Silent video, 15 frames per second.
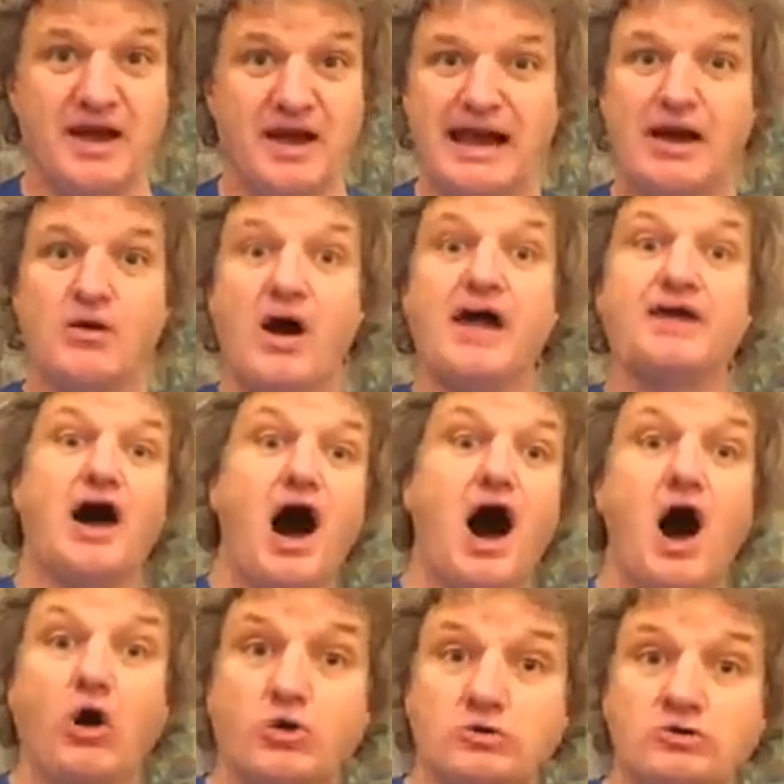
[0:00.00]
Now, in
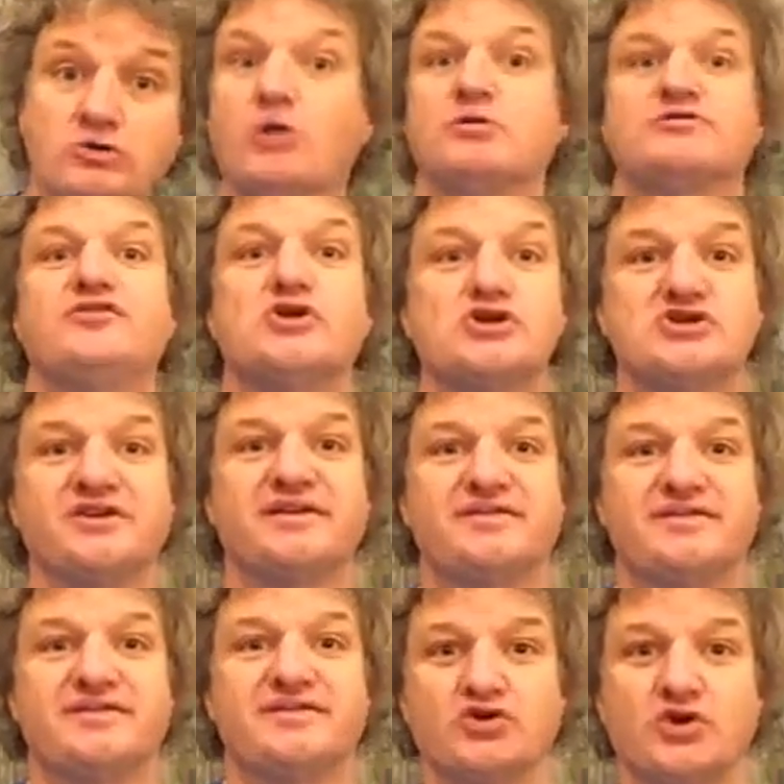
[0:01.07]
old versions of
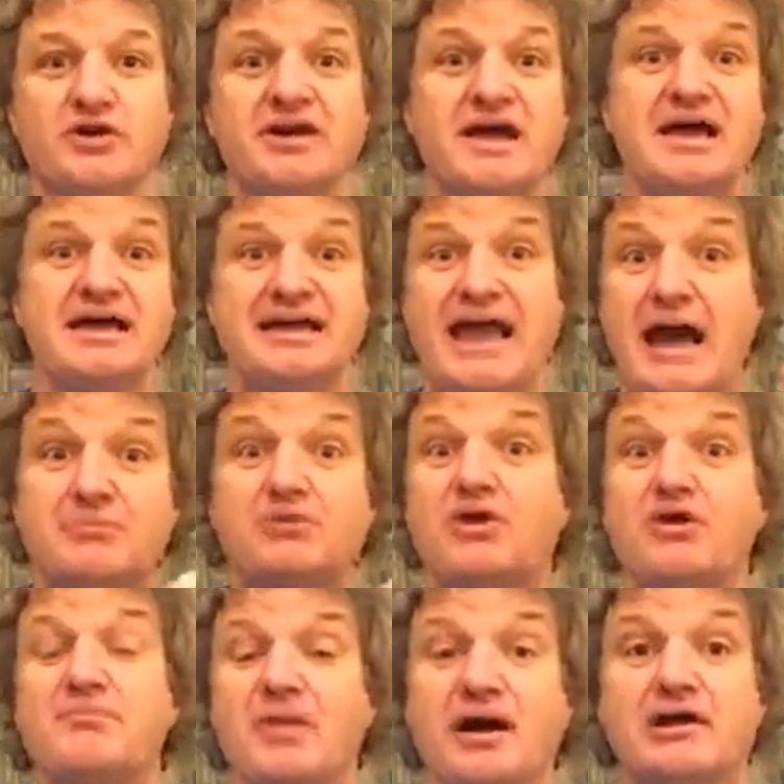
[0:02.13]
Android,
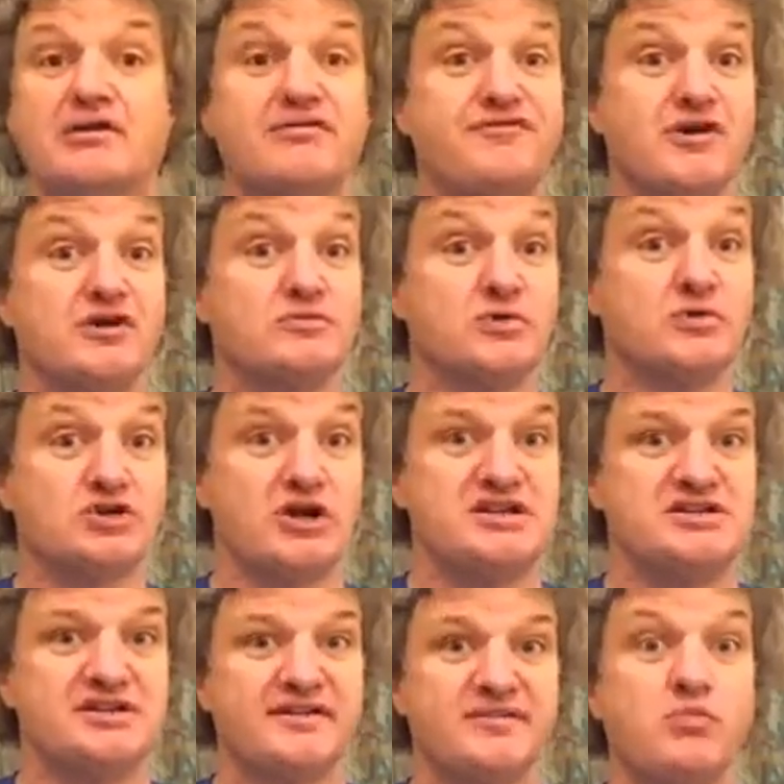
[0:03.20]
camera and microphone were
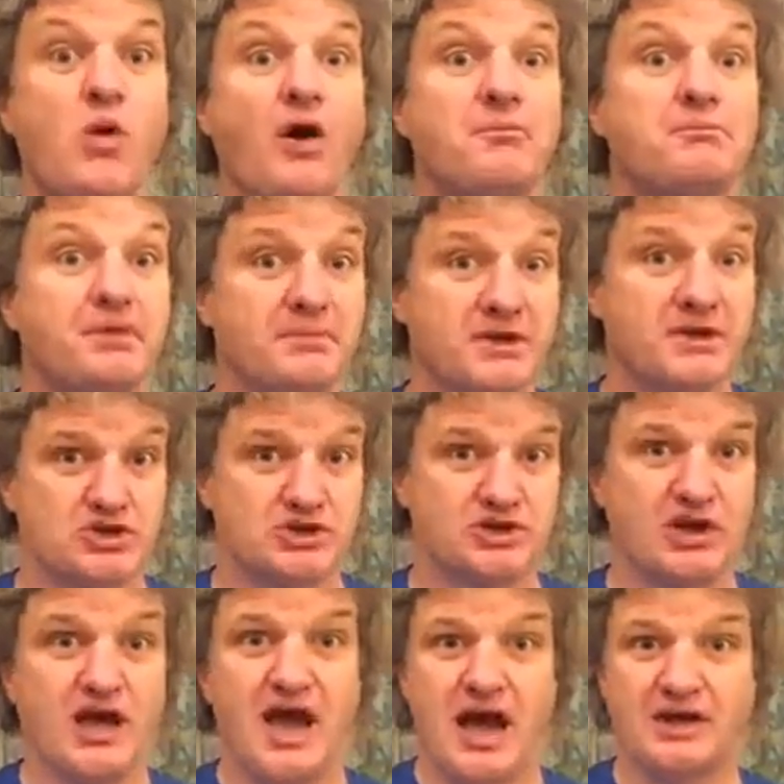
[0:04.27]
treated as one
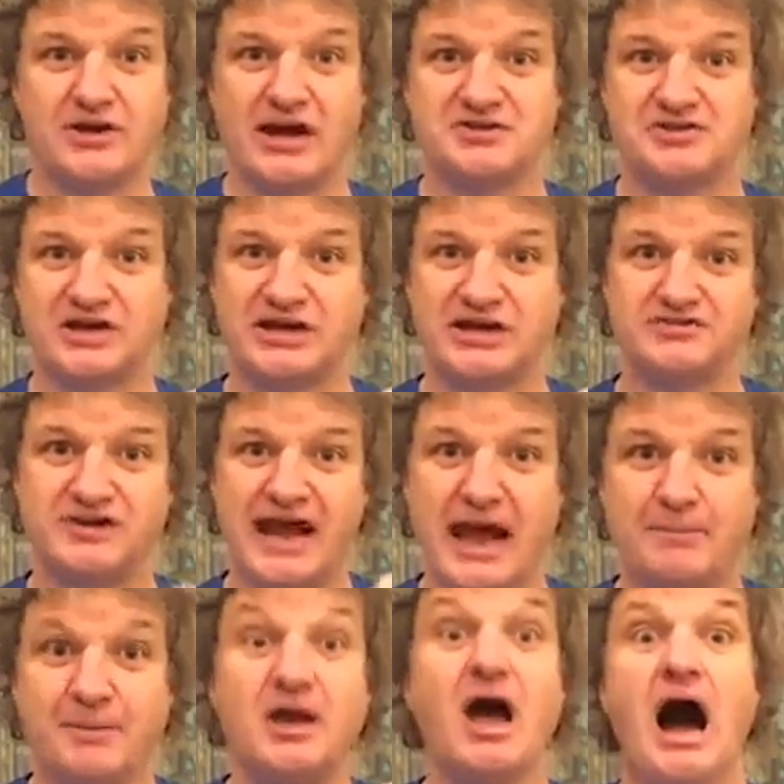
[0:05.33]
permission, and you had to give an
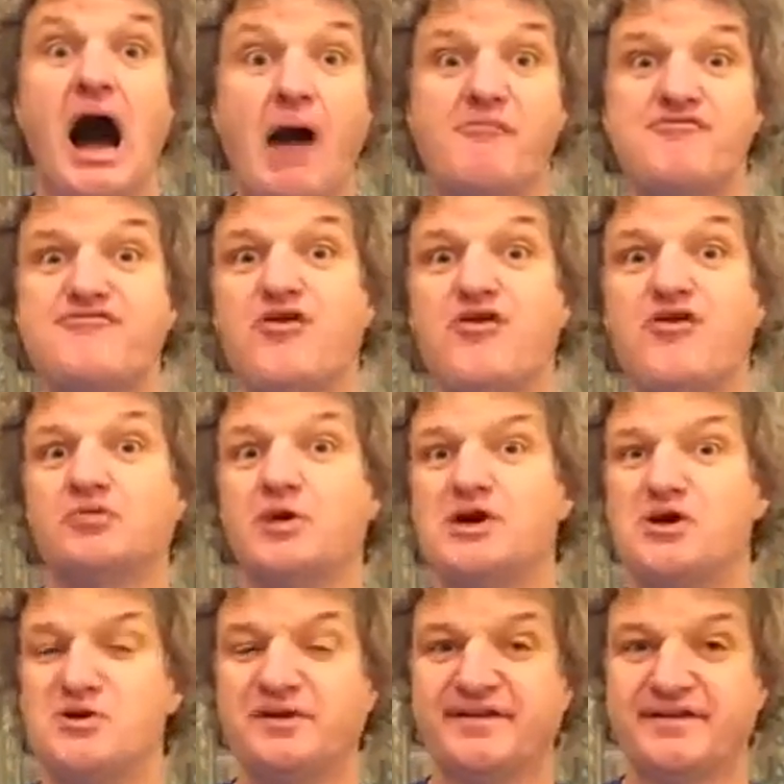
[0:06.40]
app up front when
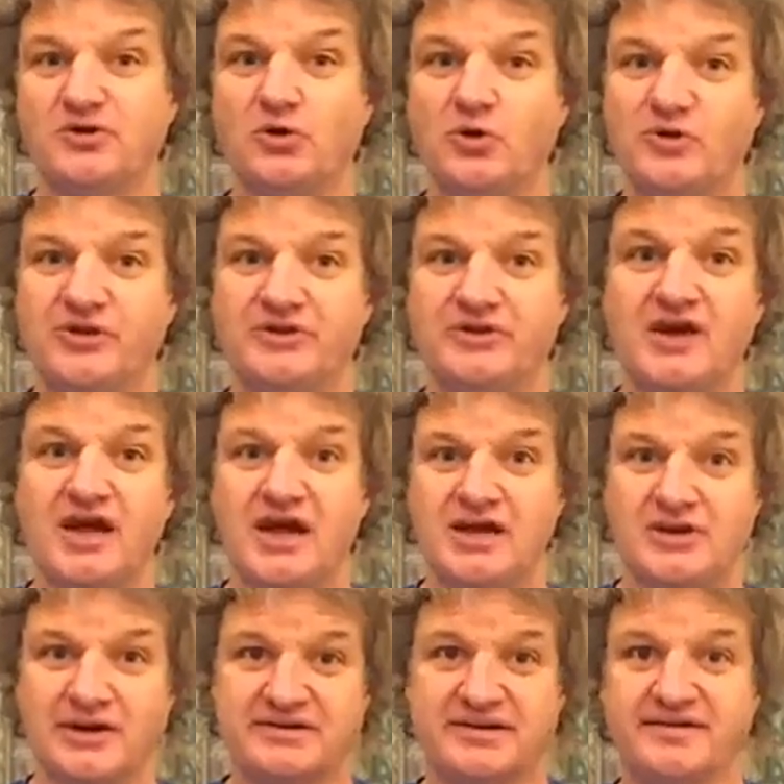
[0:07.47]
you installed it.
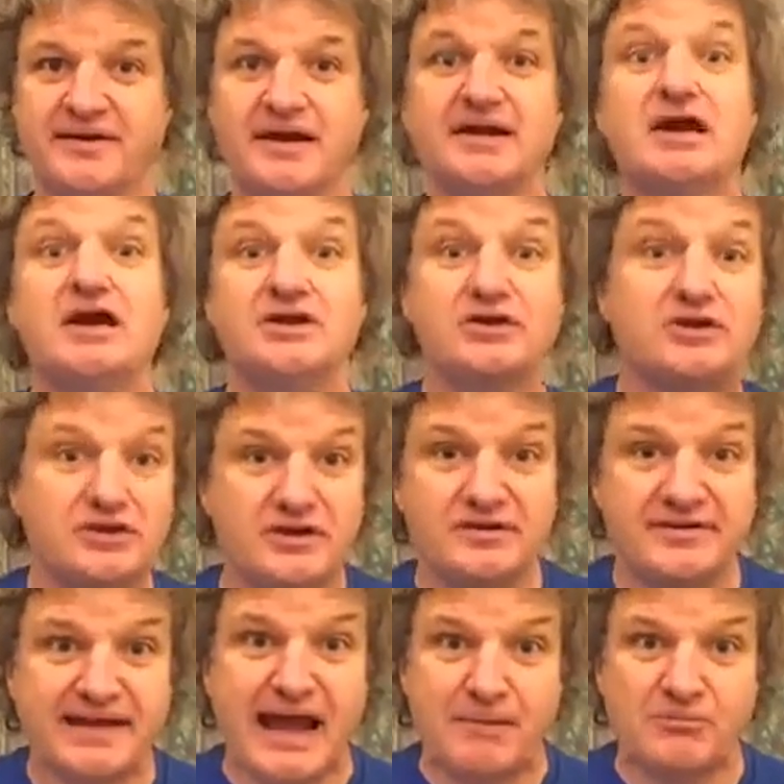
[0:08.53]
You had to say you can
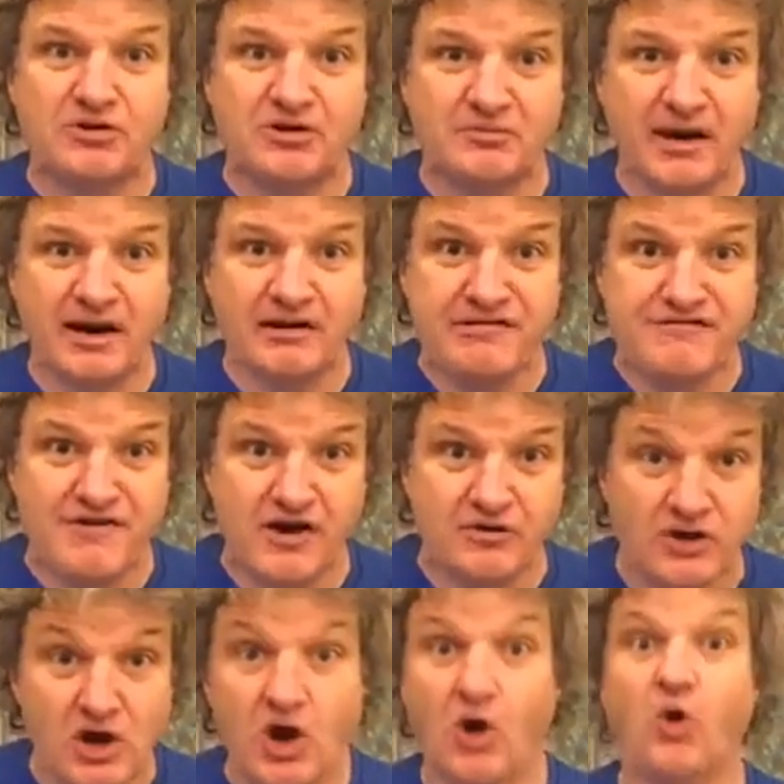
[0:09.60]
use camera and
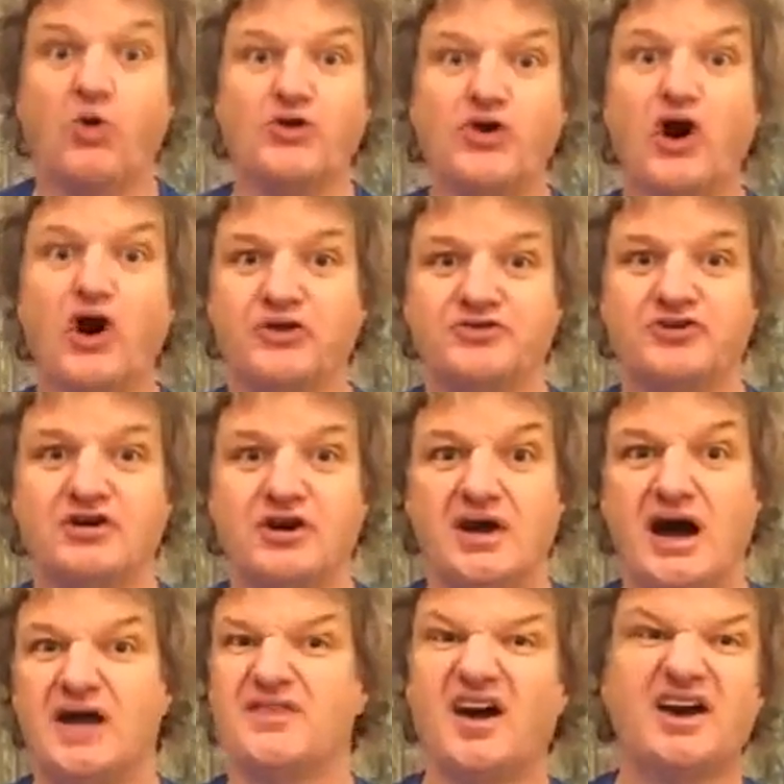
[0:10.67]
microphone or not.
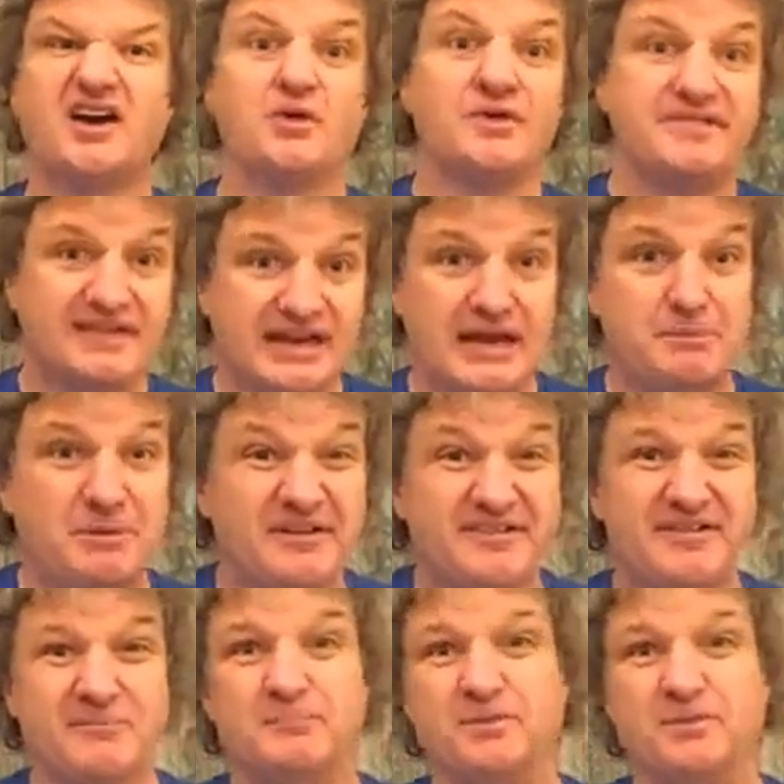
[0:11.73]
And the idea was to keep it
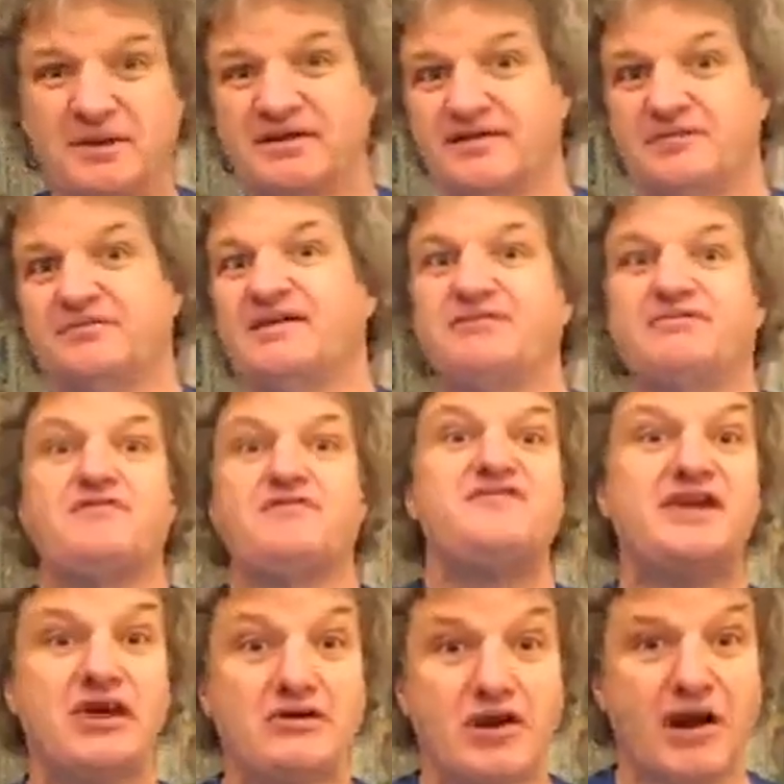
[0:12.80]
simple, because obviously if you have a
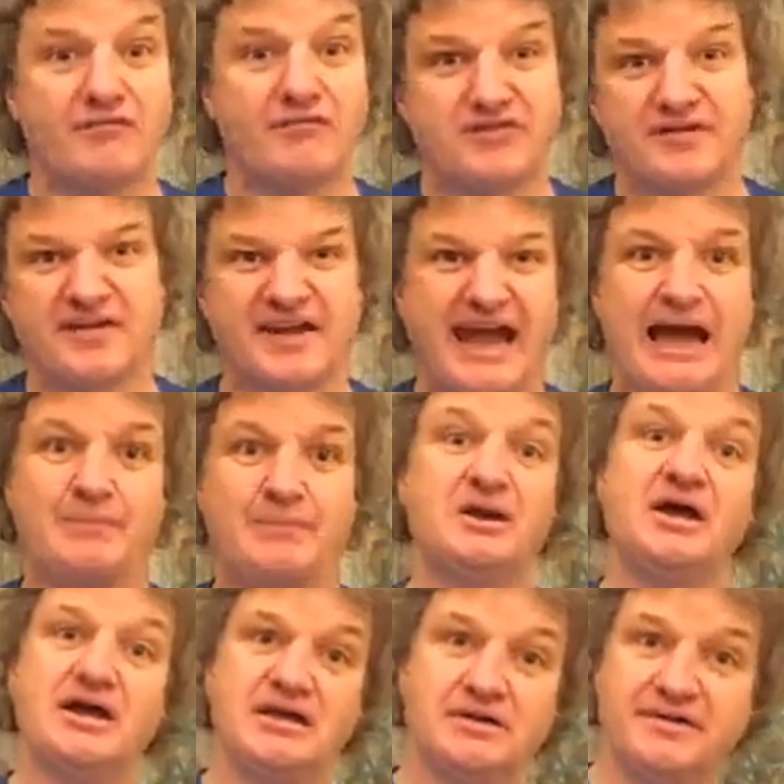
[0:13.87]
video conferencing app,
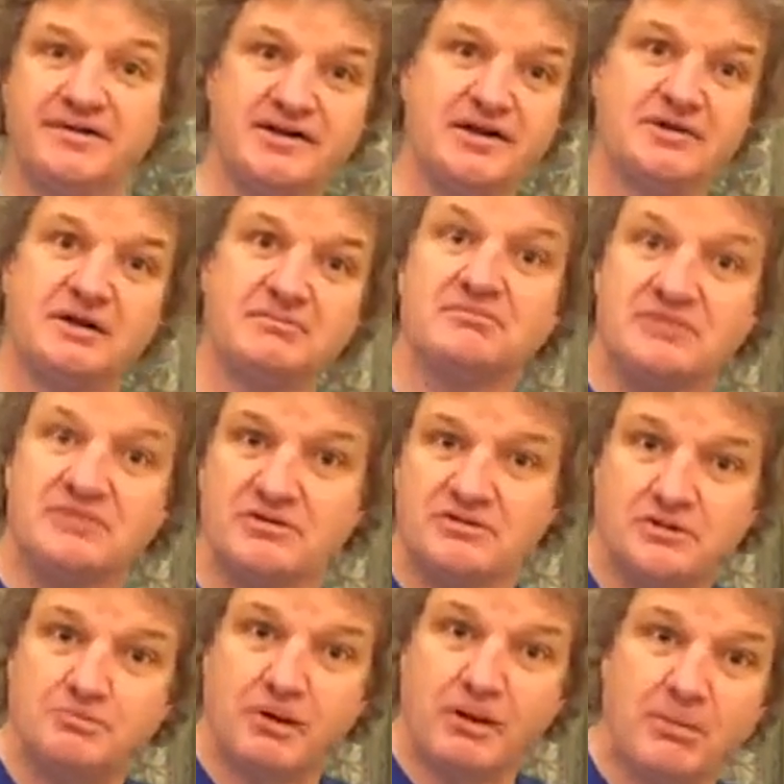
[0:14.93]
you assume
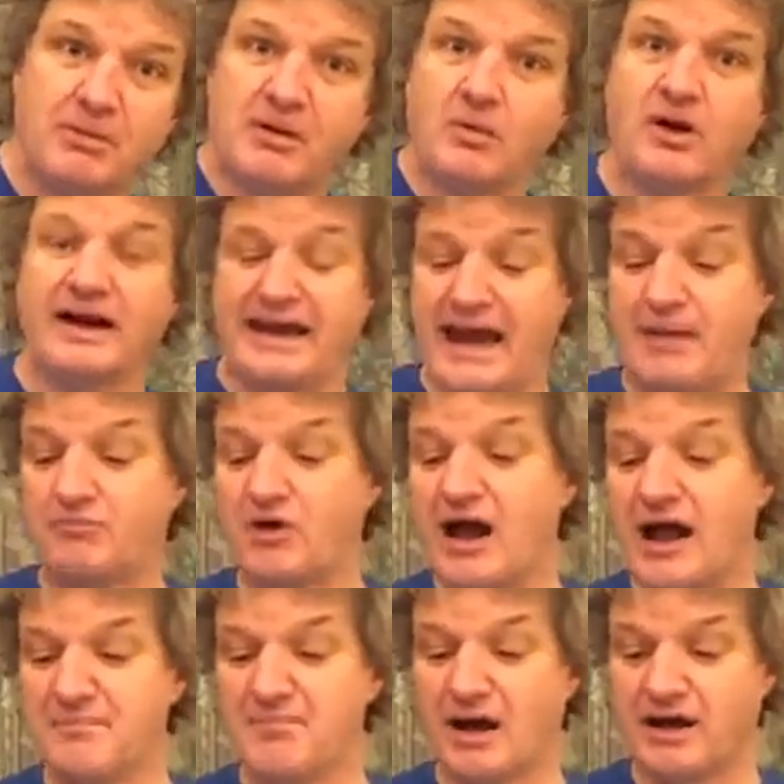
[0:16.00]
you probably want camera
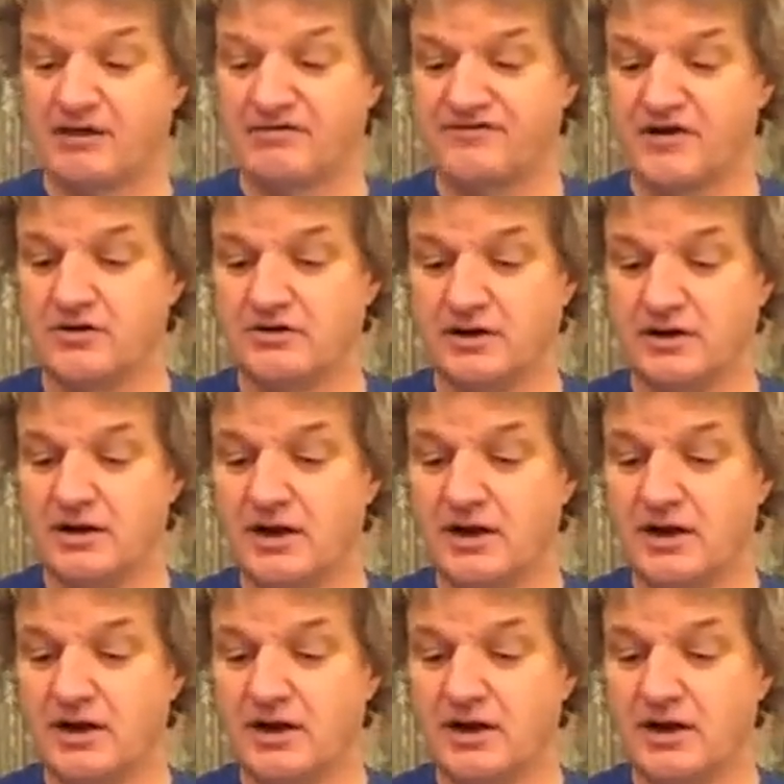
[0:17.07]
and microphone.